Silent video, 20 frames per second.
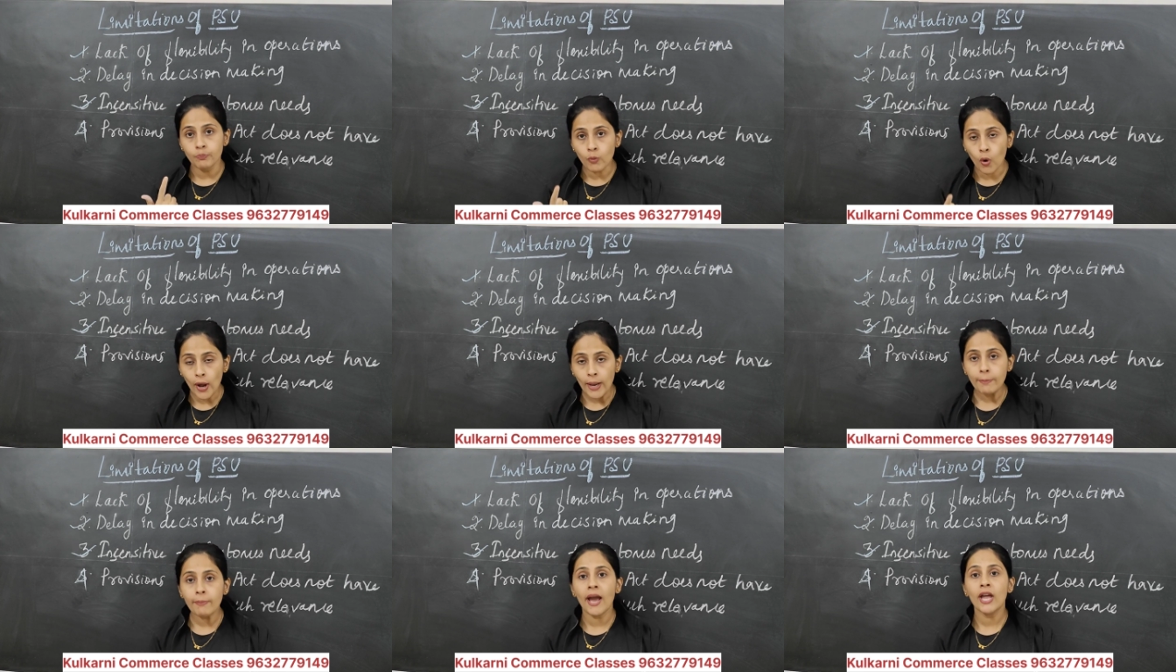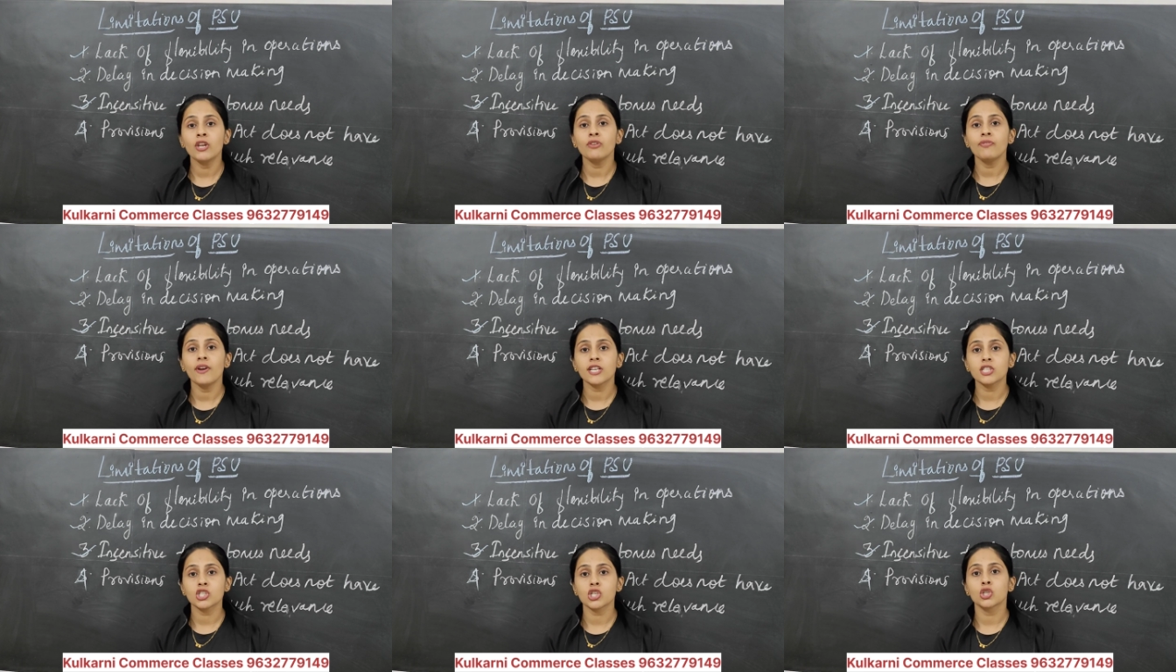
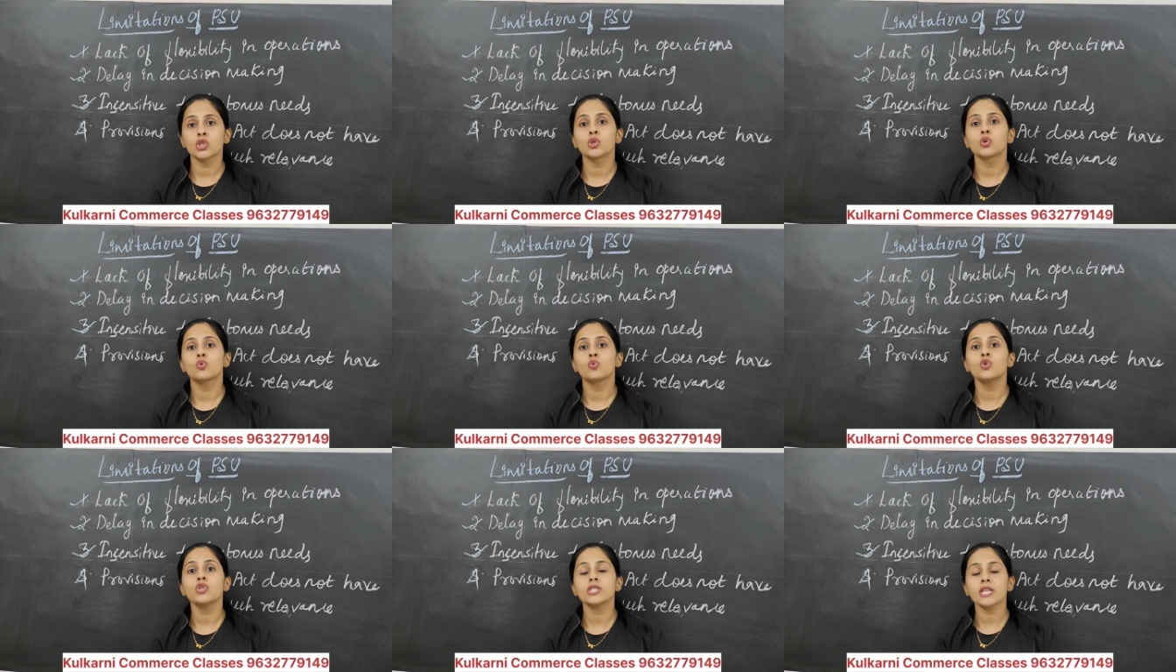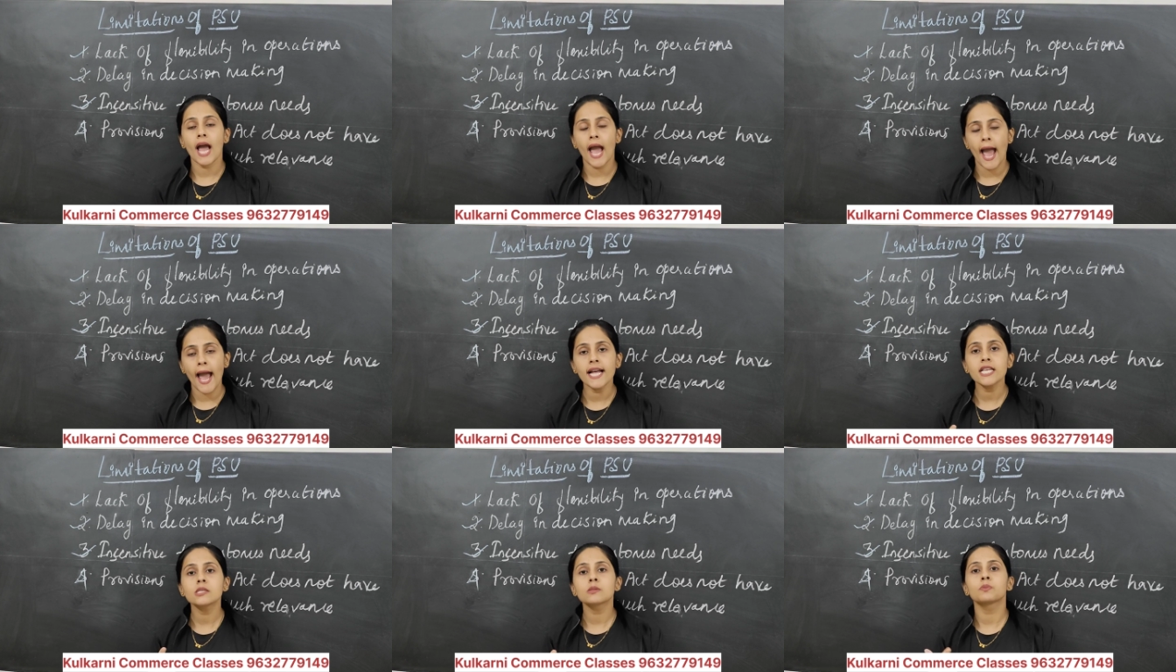manufacture the goods
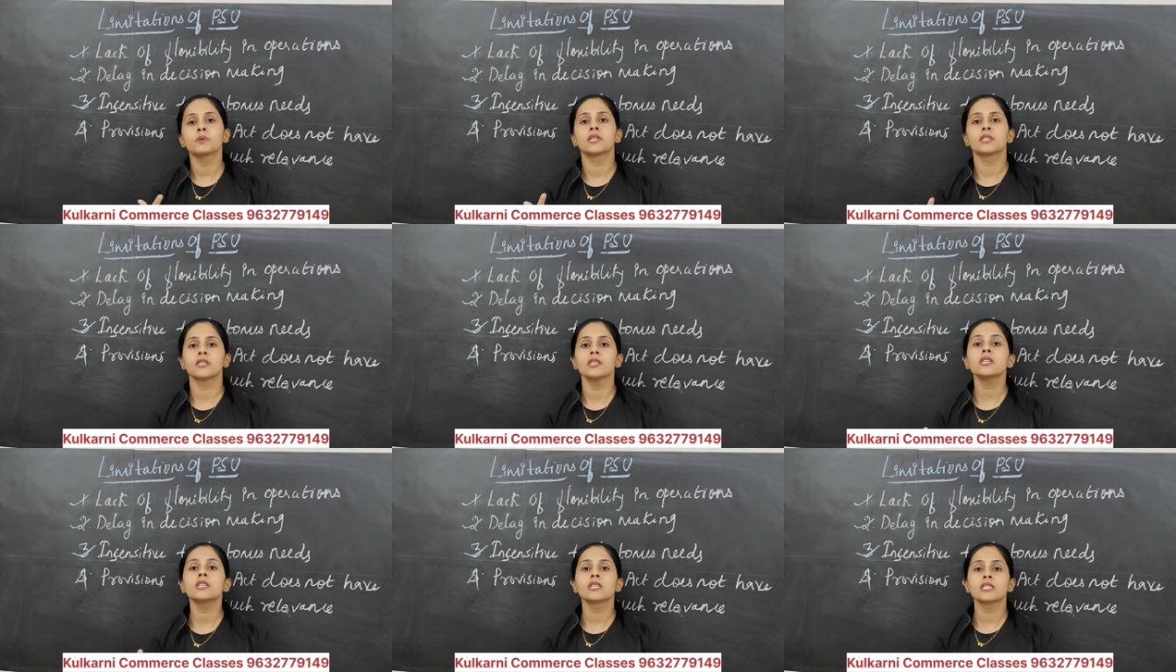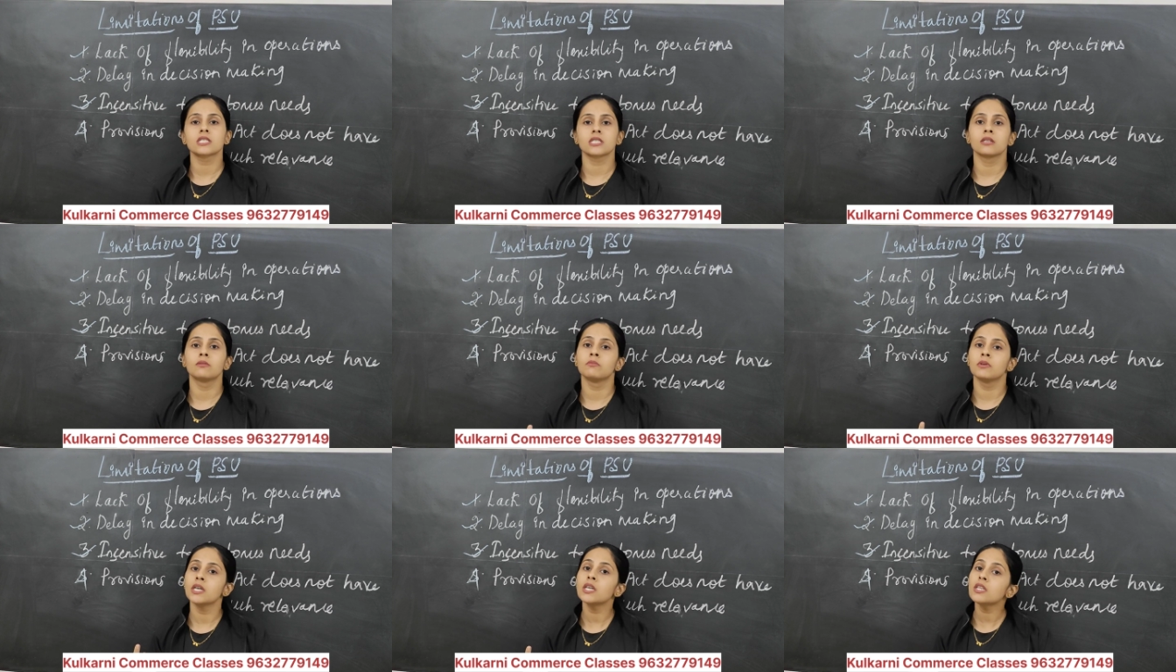as per the
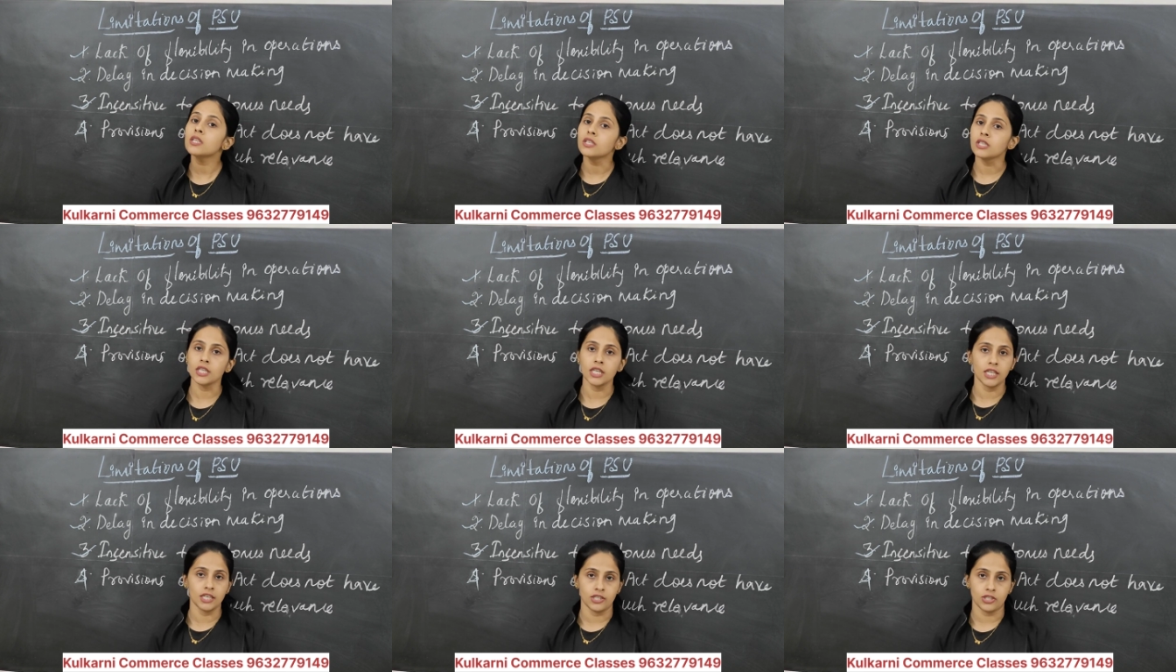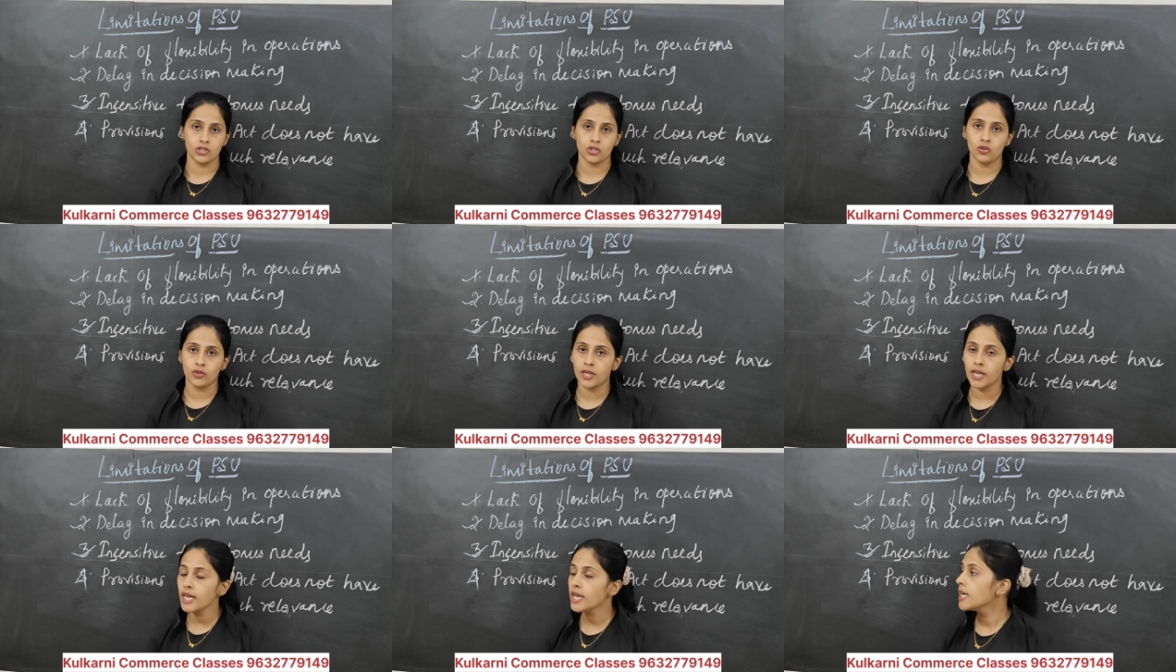customer
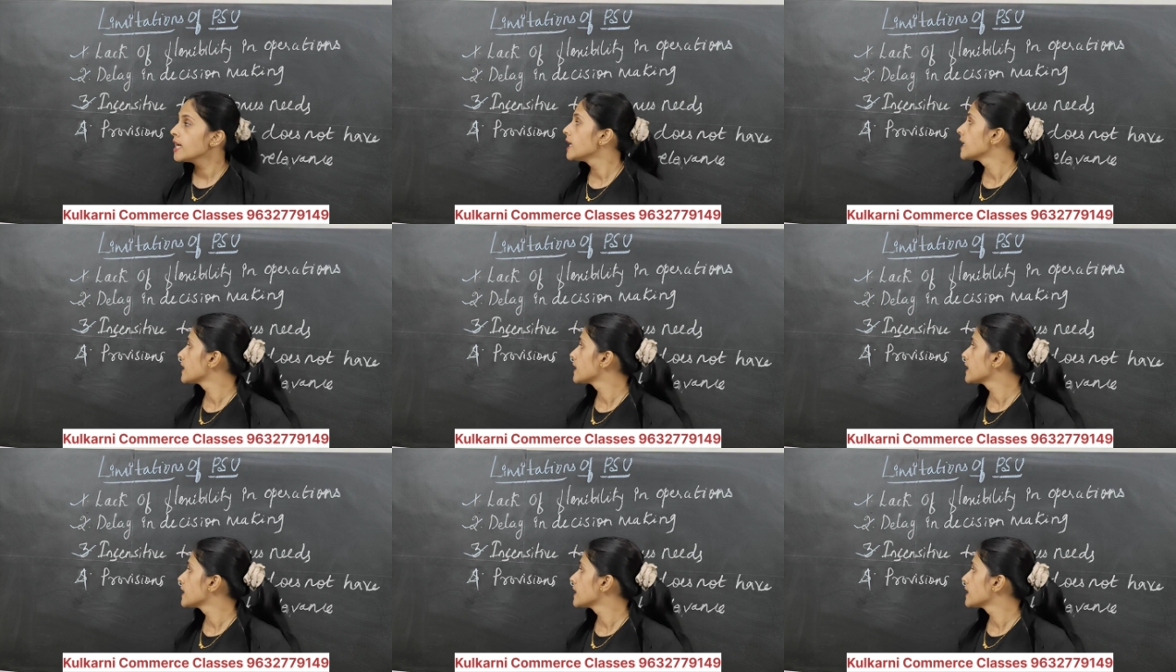needs. Okay.